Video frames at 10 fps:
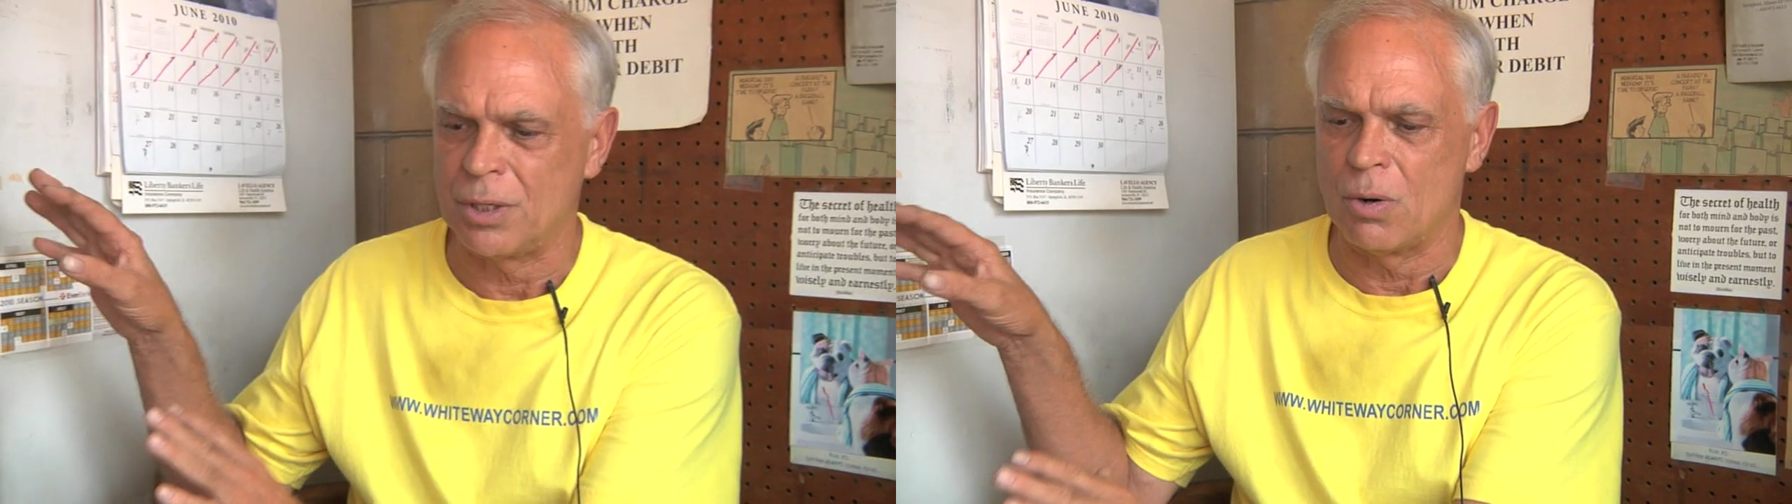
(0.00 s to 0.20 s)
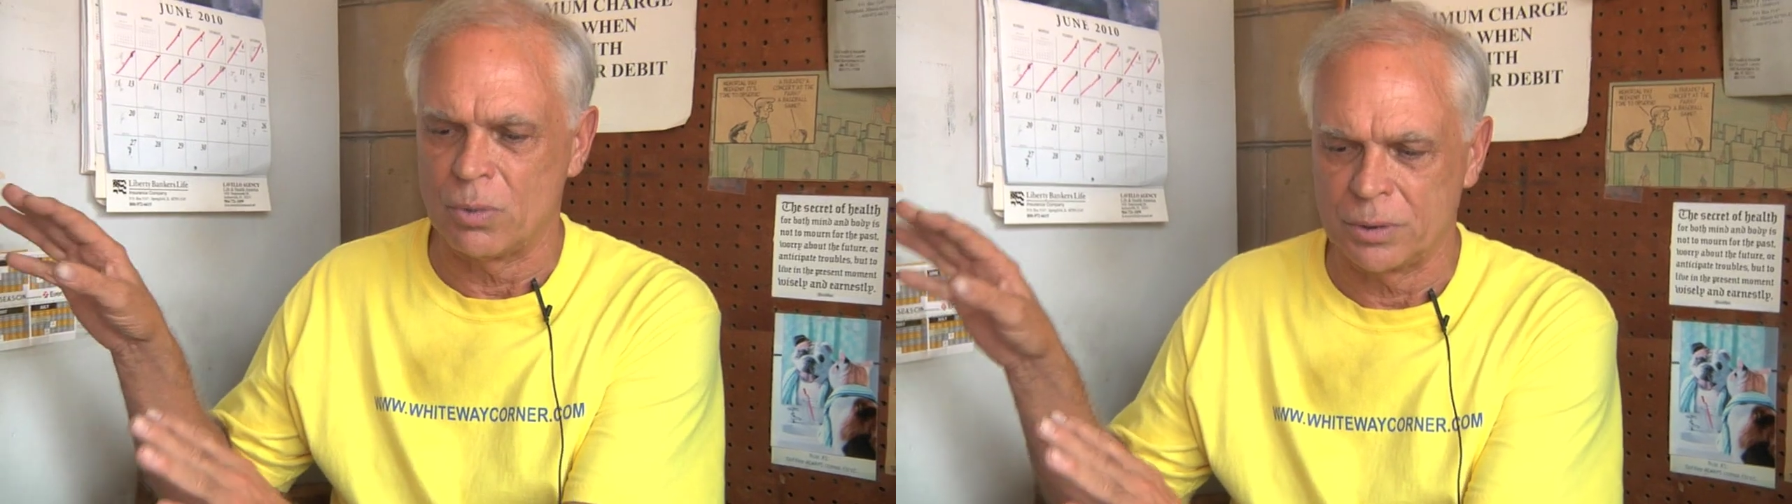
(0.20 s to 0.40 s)

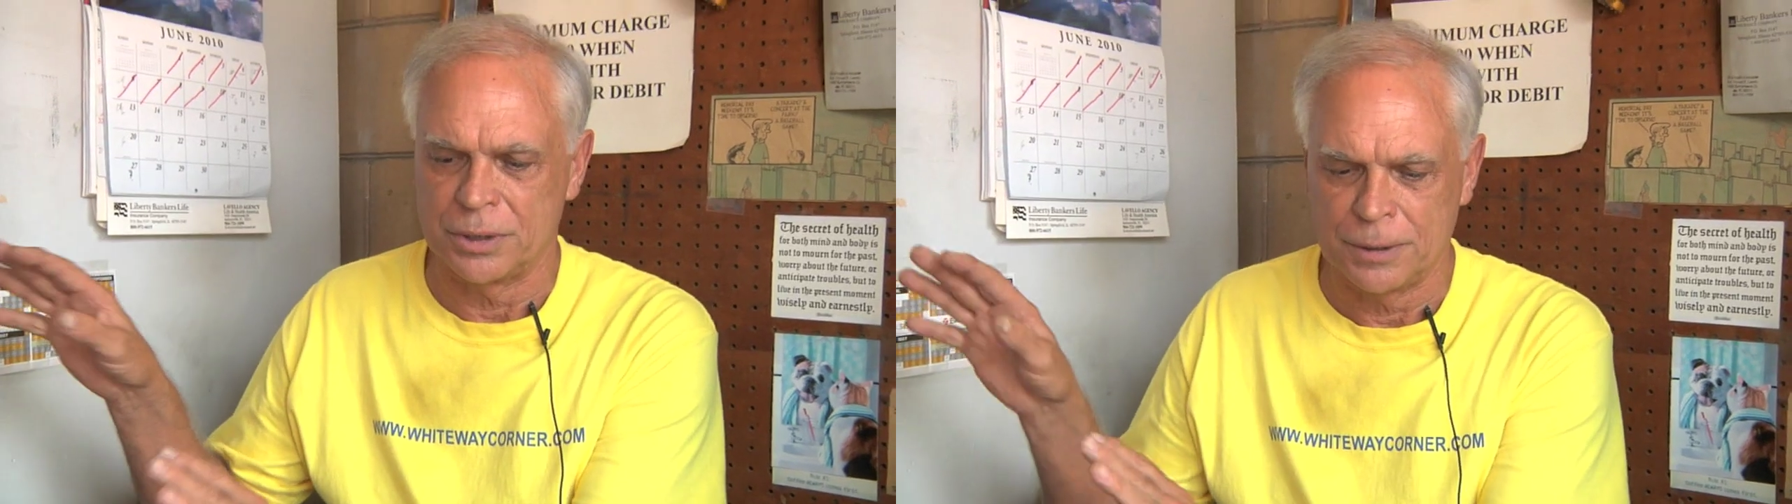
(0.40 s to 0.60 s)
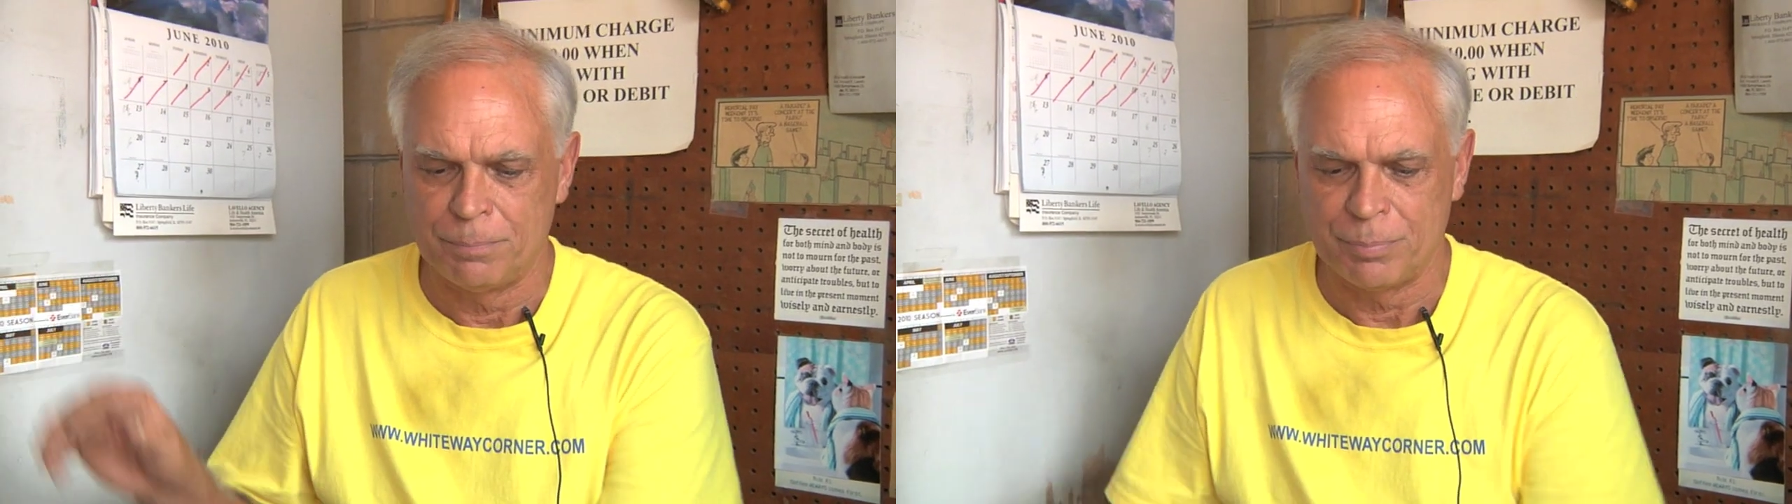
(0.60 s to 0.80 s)

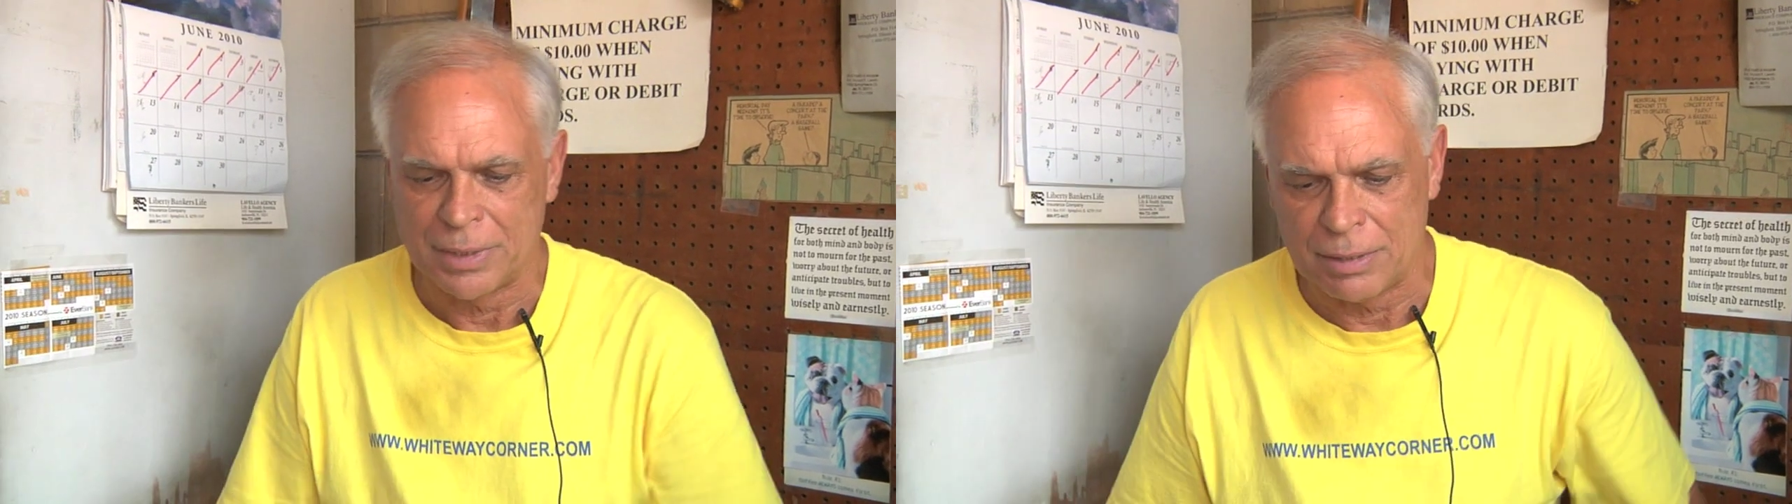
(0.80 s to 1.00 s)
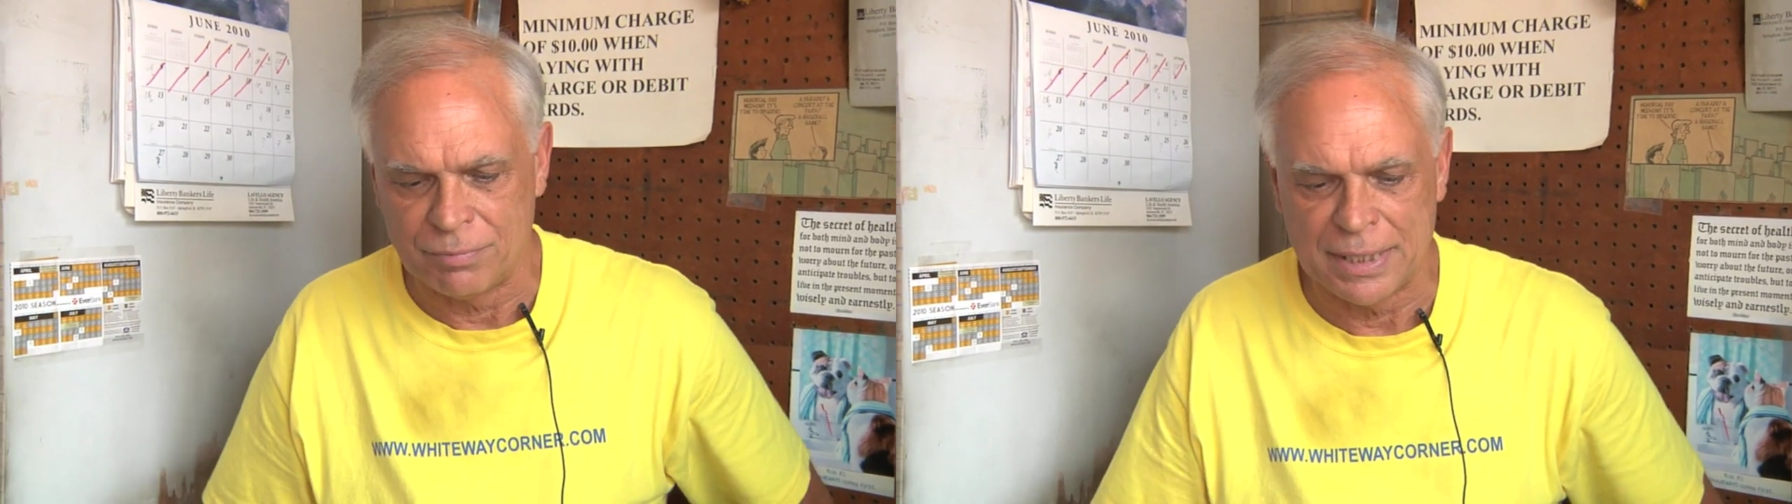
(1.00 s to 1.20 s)
cars
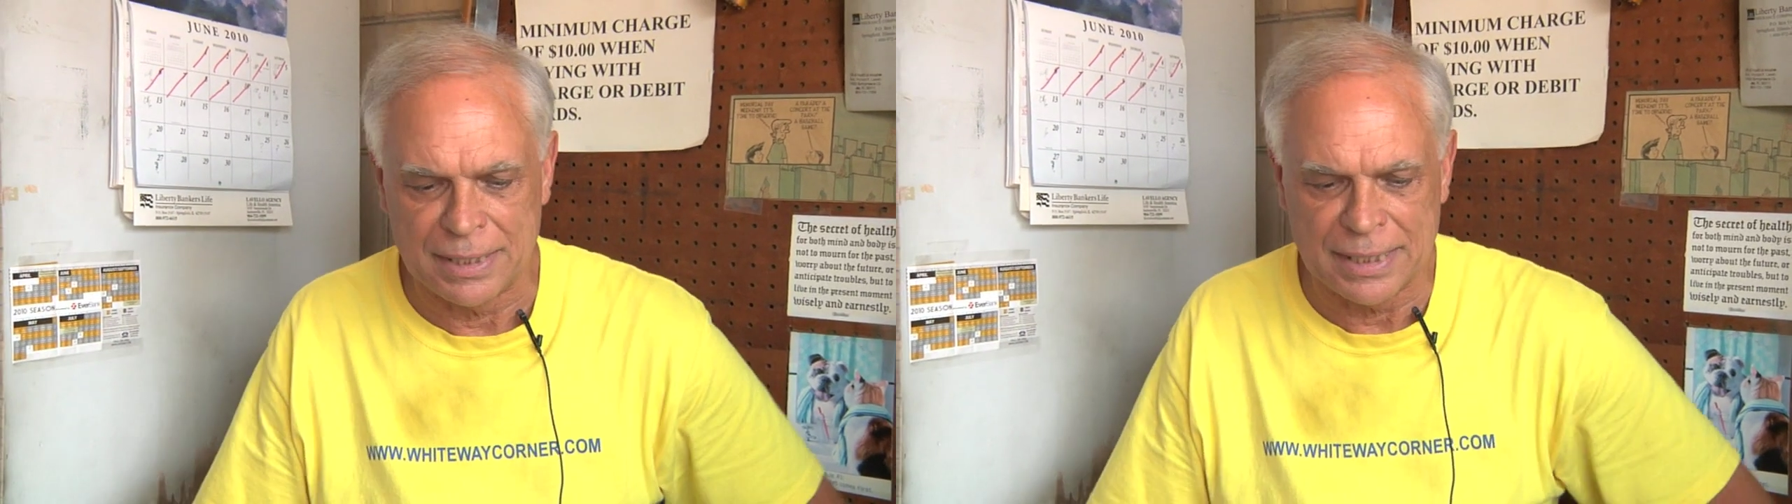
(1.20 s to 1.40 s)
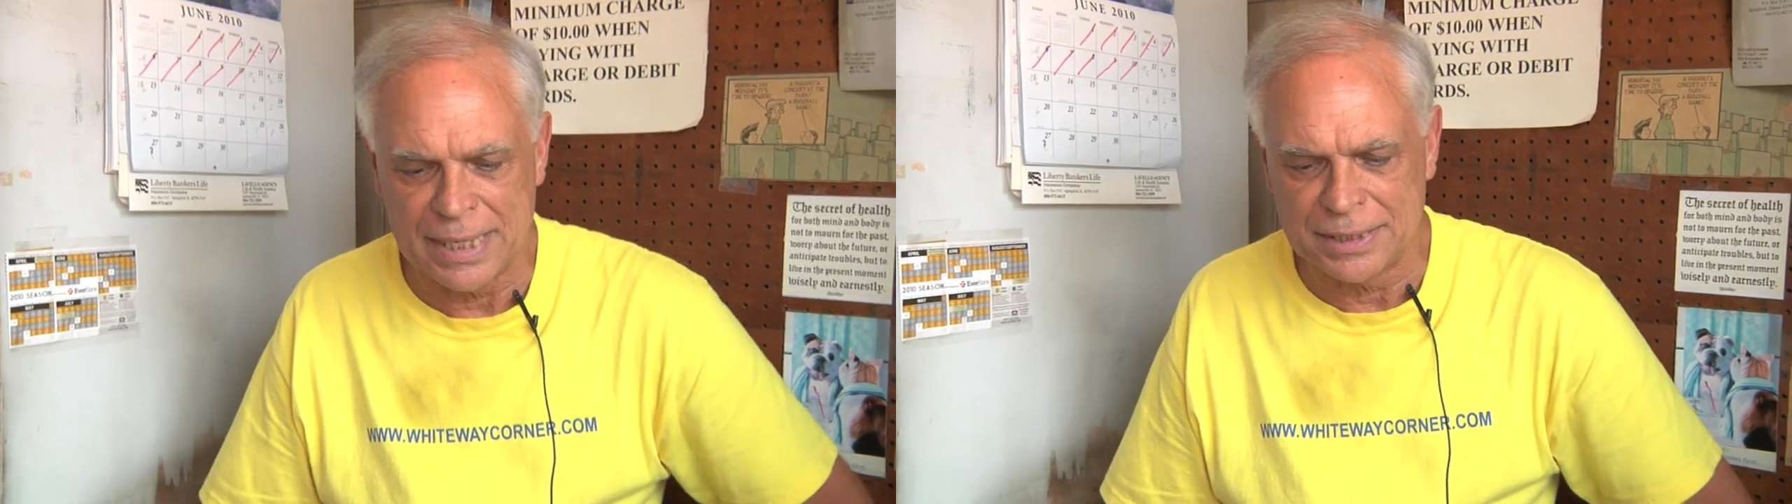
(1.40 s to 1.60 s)
and everything
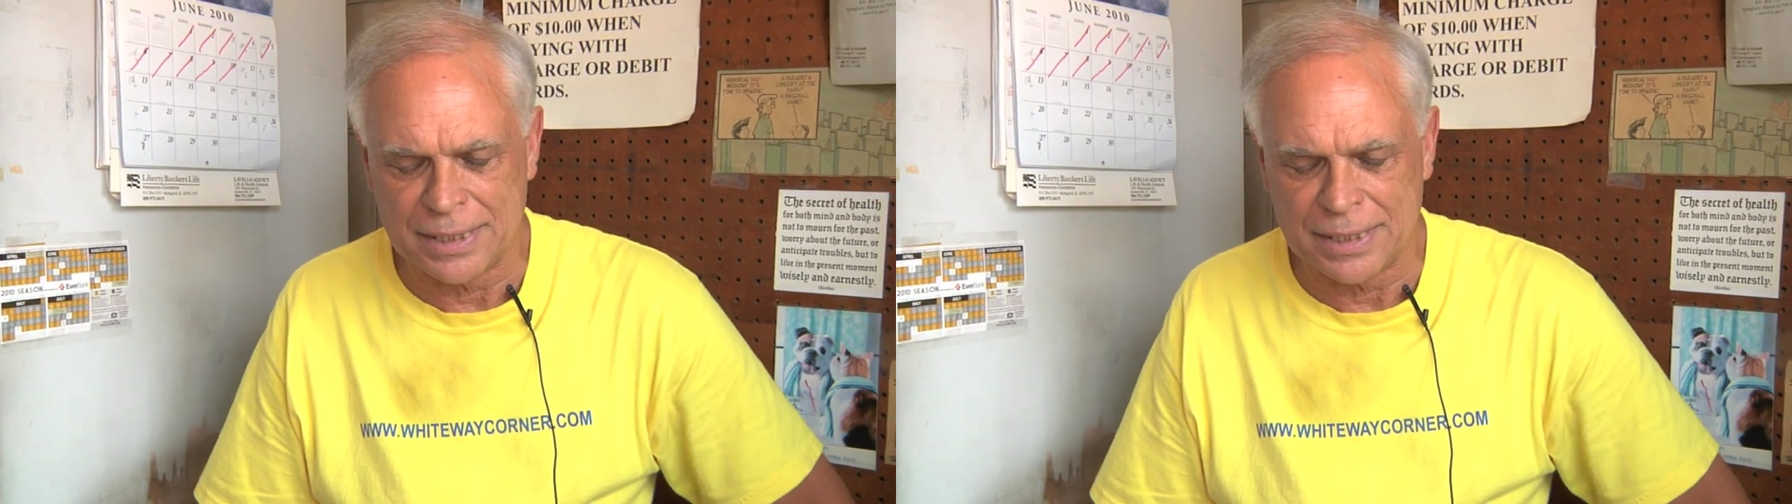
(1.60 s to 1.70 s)
at the gas